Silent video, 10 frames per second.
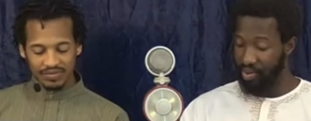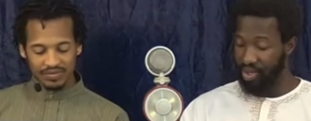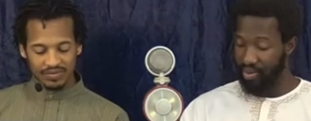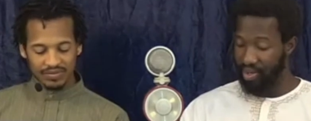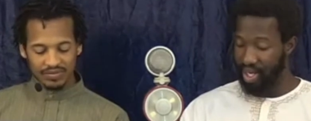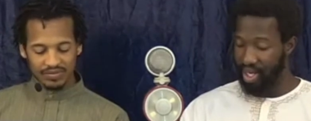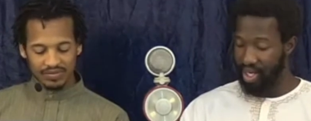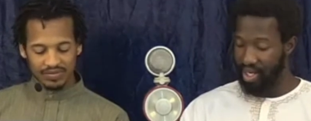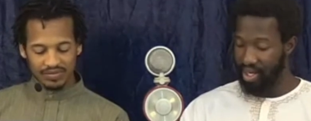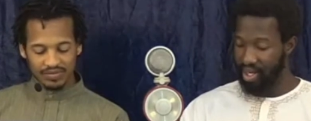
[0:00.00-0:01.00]
Speaker 1: chapter
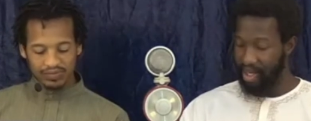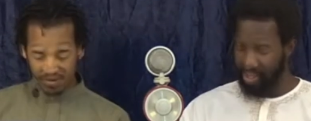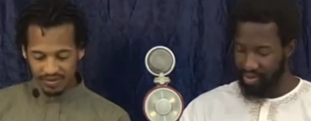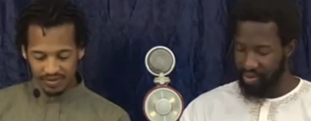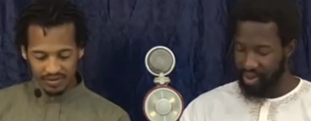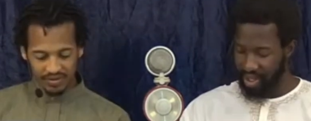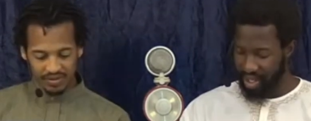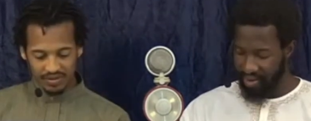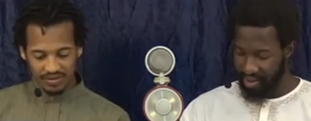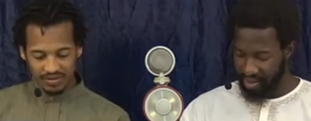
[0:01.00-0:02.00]
nine, verse
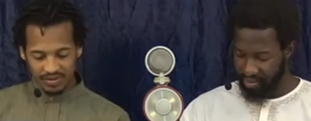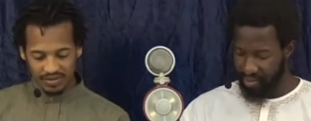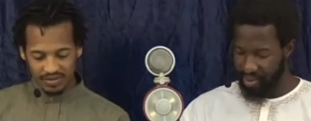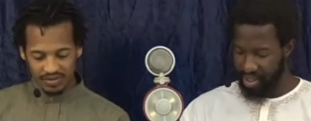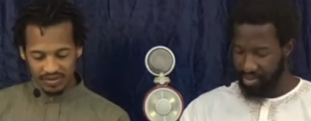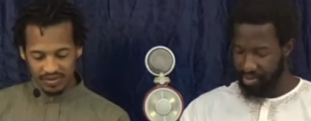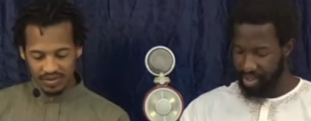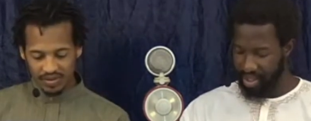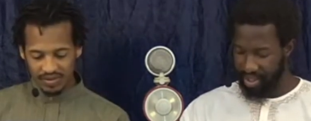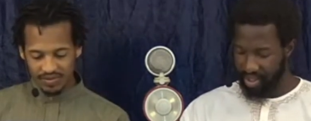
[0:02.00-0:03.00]
eleven to fourteen,
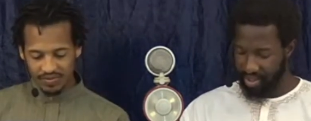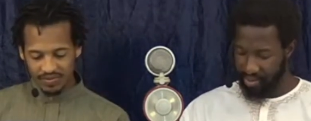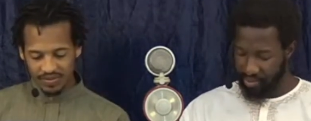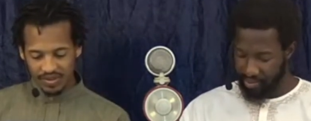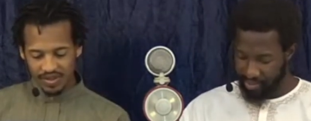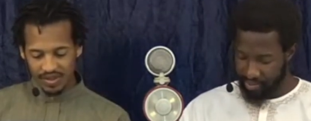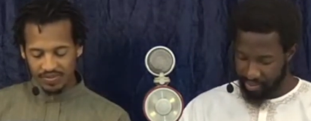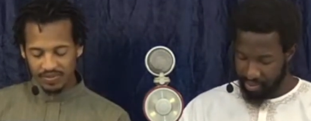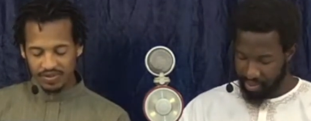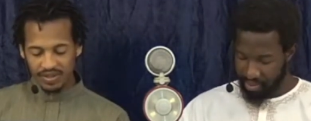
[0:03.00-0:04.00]
please. Okay.
Speaker 2: Hebrews
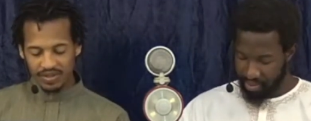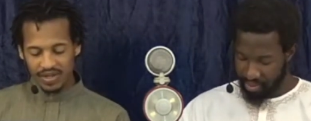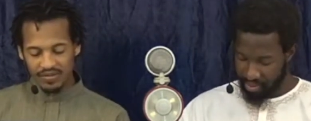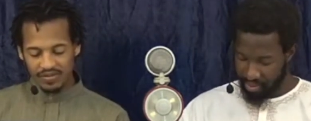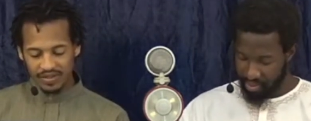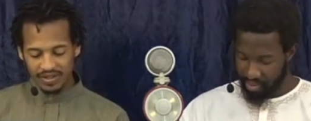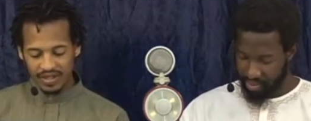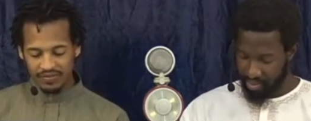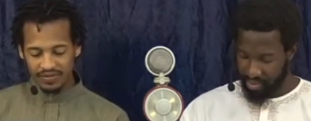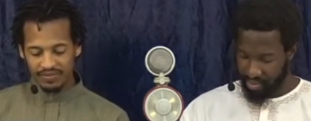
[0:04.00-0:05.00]
chapter nine, verse
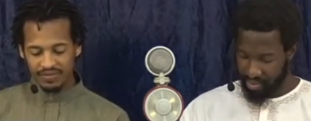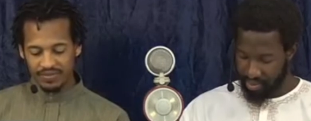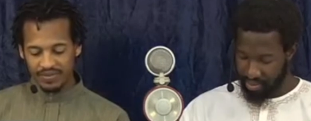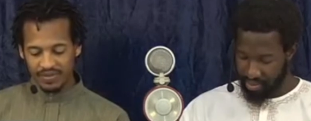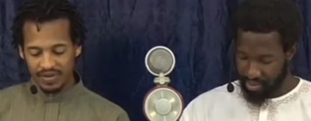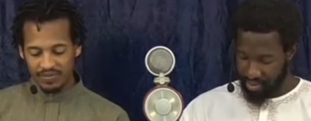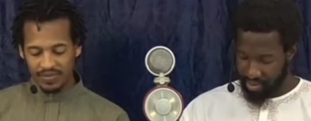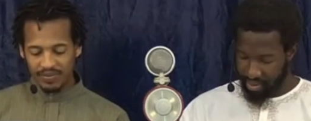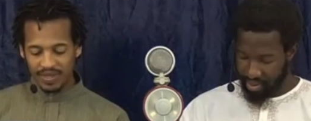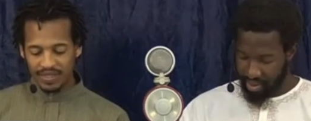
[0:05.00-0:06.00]
eleven. But
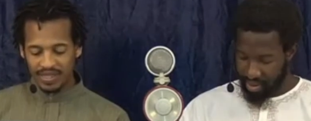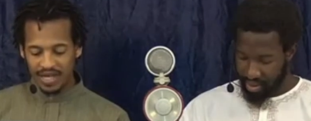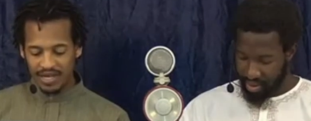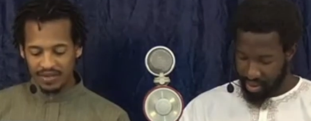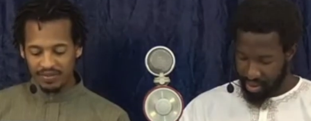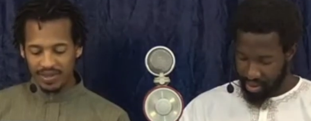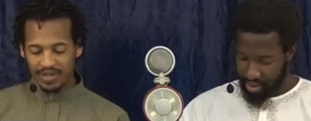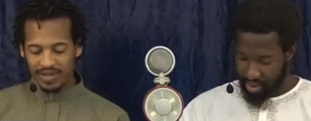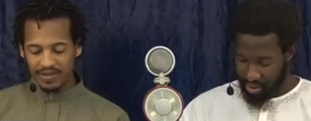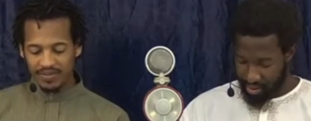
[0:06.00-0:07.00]
Meshiach being
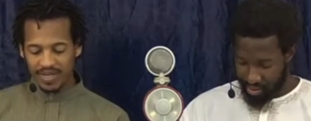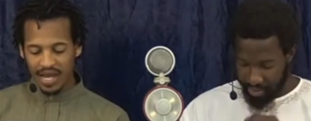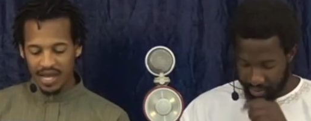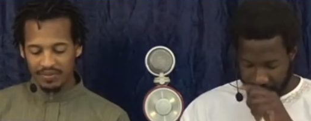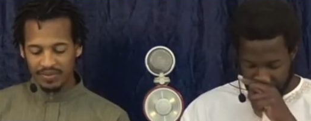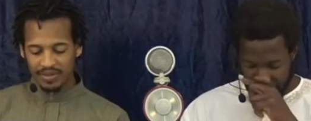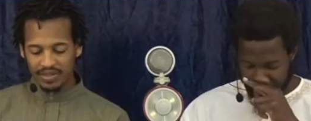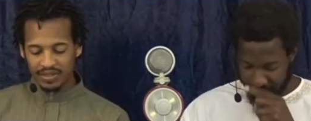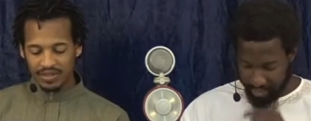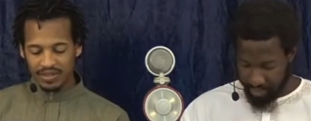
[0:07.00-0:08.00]
come and high priest of
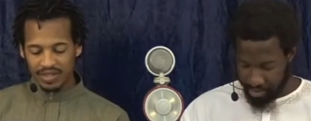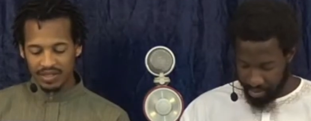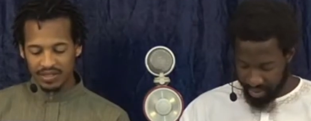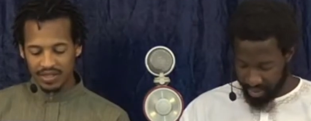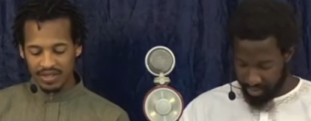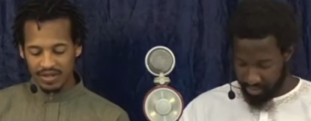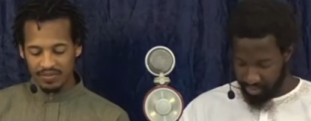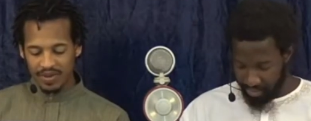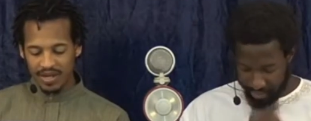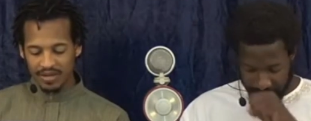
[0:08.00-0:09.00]
good things to come by
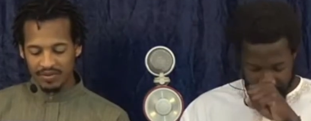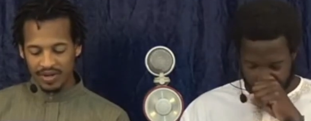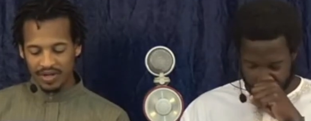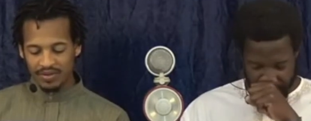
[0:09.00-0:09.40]
a greater and